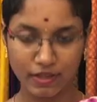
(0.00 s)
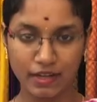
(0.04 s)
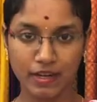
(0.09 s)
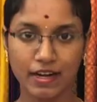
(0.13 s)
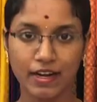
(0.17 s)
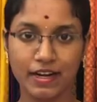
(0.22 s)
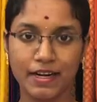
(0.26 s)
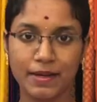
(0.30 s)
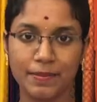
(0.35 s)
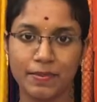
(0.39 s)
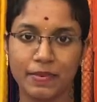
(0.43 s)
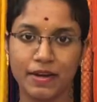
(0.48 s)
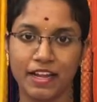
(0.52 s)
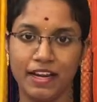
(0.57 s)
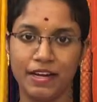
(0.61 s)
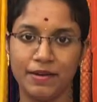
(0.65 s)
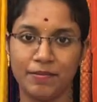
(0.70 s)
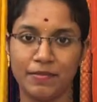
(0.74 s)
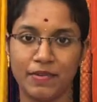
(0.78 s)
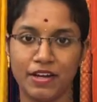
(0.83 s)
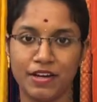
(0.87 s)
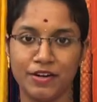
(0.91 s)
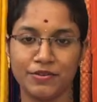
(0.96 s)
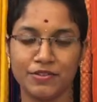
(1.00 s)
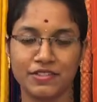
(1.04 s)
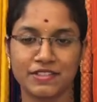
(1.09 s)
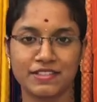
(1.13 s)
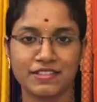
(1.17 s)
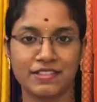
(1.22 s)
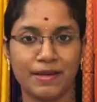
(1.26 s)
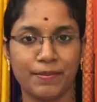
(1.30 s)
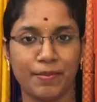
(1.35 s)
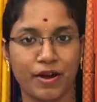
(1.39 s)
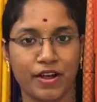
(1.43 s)
and a plain blouse.
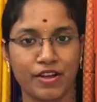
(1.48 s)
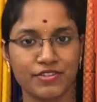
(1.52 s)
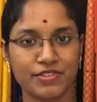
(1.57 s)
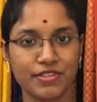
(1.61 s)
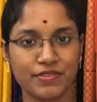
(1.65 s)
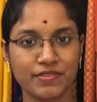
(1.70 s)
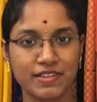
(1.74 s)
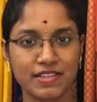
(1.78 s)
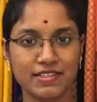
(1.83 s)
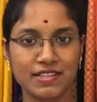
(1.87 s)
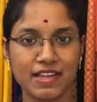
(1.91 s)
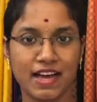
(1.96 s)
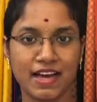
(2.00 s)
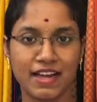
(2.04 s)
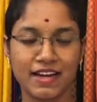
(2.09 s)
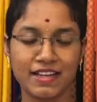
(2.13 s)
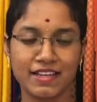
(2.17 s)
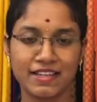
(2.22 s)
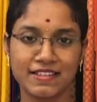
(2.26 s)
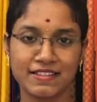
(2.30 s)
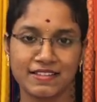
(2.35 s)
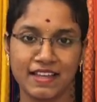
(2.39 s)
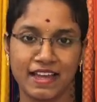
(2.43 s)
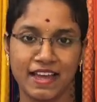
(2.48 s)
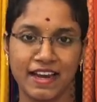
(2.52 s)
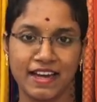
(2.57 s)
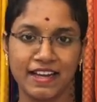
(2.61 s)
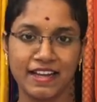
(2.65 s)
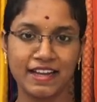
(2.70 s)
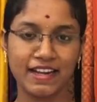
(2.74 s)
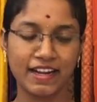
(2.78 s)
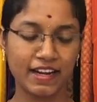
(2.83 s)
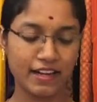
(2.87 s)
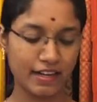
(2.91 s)
The price of the saree is
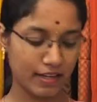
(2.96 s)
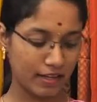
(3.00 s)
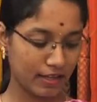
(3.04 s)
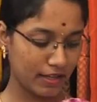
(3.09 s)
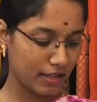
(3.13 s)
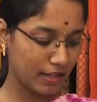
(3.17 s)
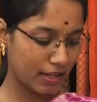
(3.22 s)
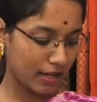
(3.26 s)
810